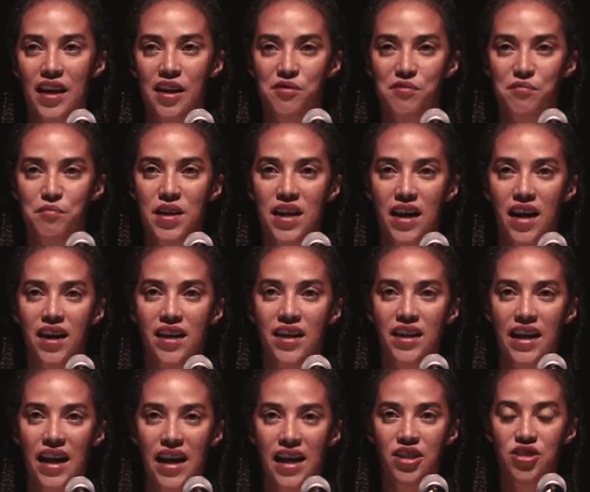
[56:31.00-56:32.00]

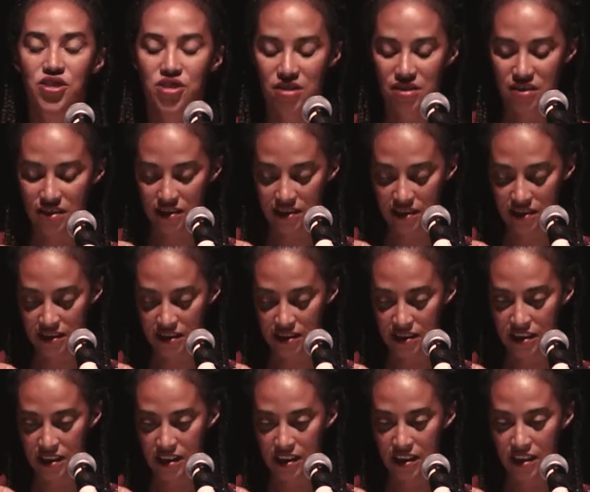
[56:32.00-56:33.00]
FBI agents.
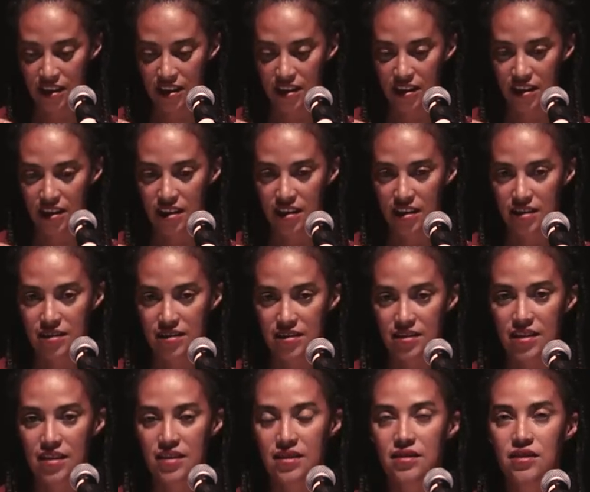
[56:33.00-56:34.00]

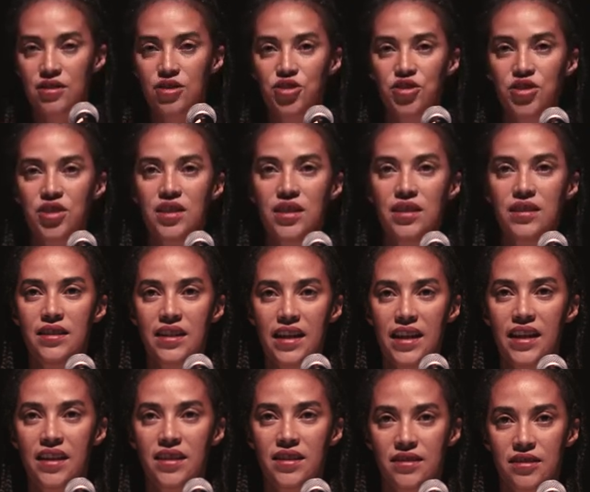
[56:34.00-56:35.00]
Since she
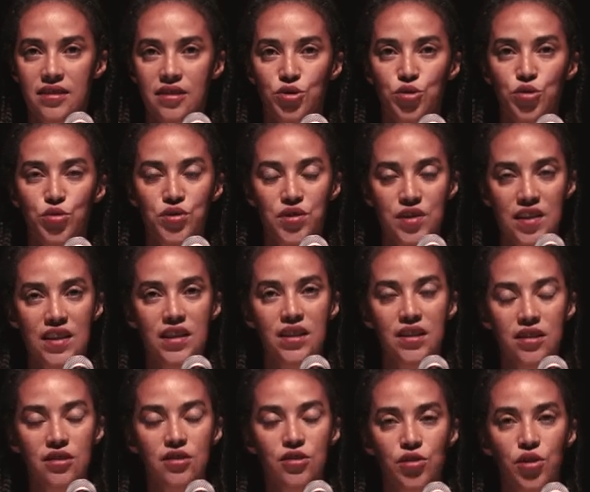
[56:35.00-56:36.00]
dared to
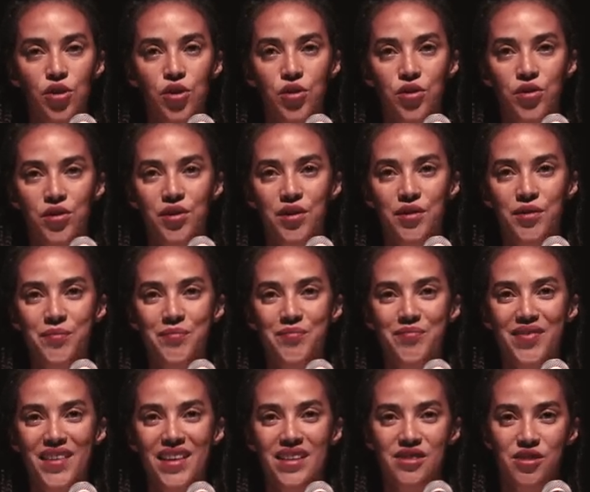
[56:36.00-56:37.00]
sing this song,
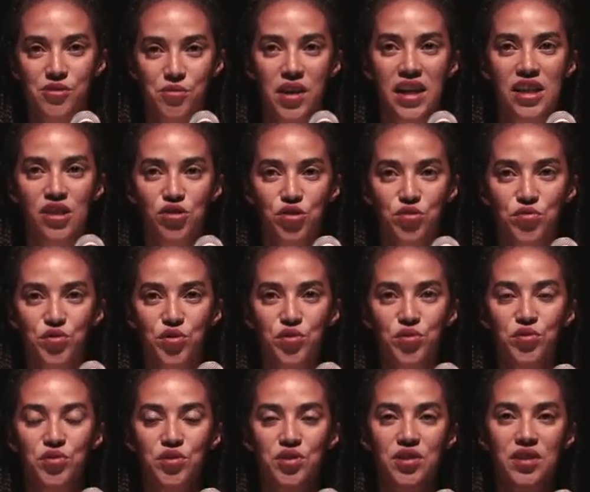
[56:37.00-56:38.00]
Strange
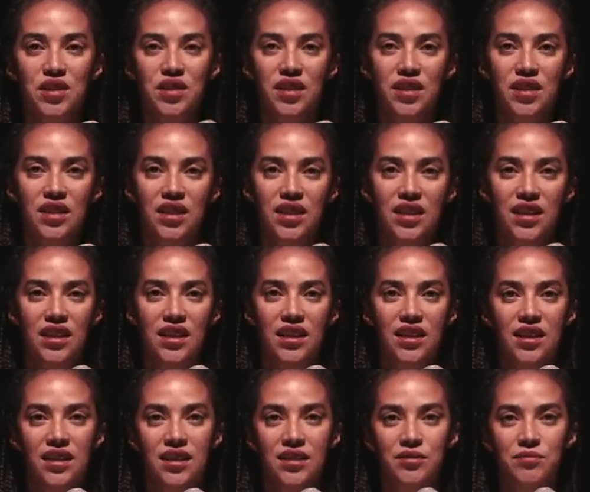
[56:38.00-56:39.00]
Fruit,
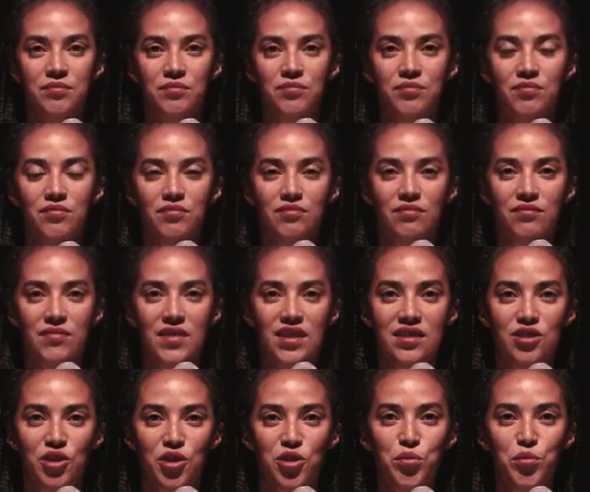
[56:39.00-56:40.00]
the
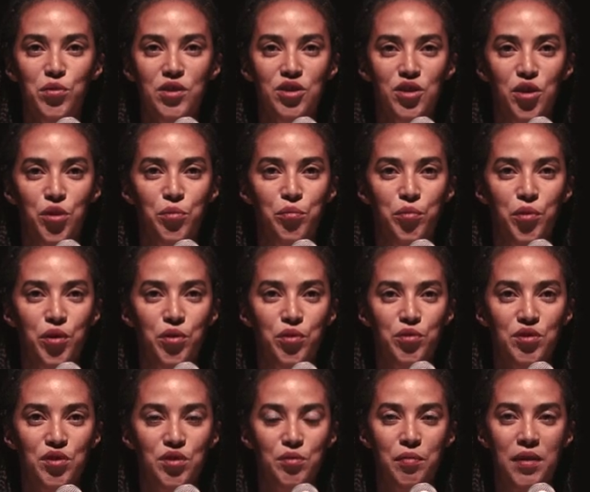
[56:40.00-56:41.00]
song was
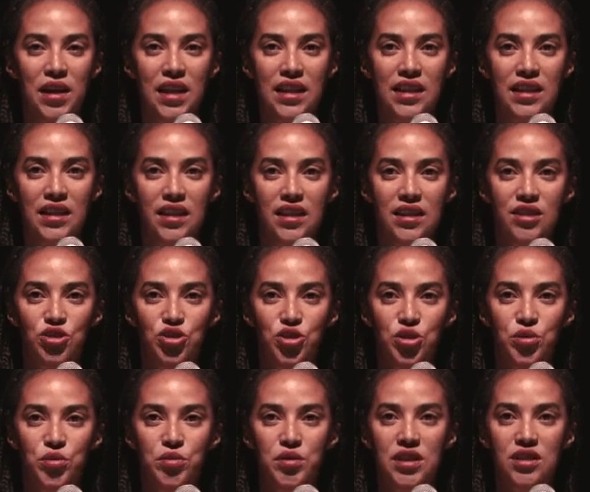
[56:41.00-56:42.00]
composed by a
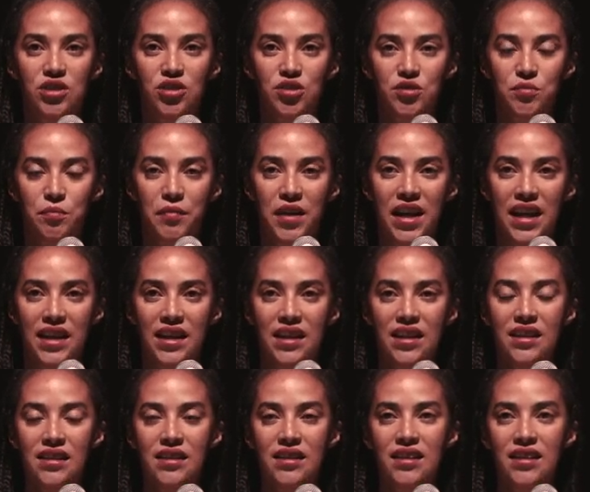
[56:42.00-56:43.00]
Jewish
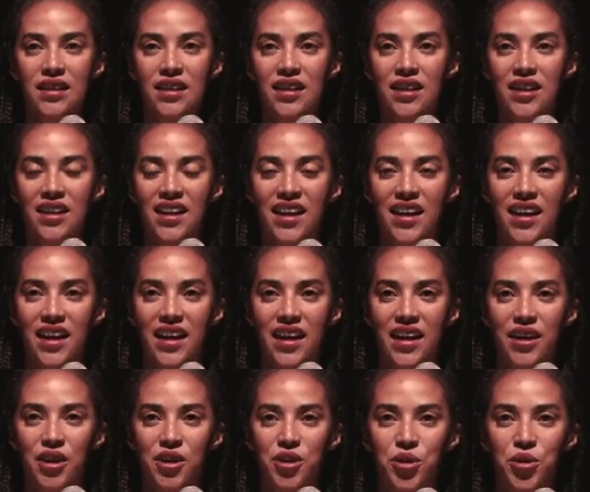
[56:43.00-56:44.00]
man
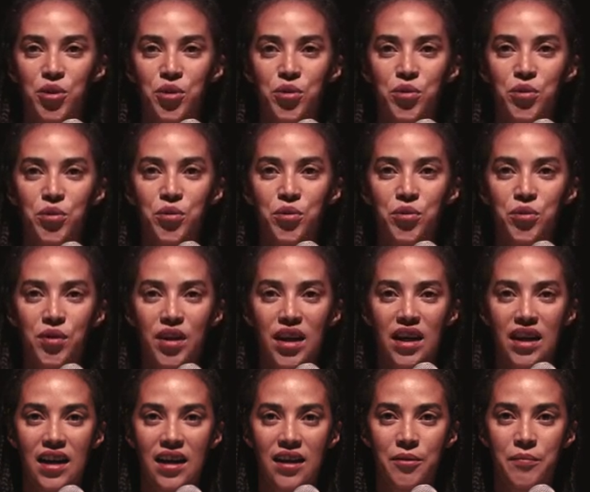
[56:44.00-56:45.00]
who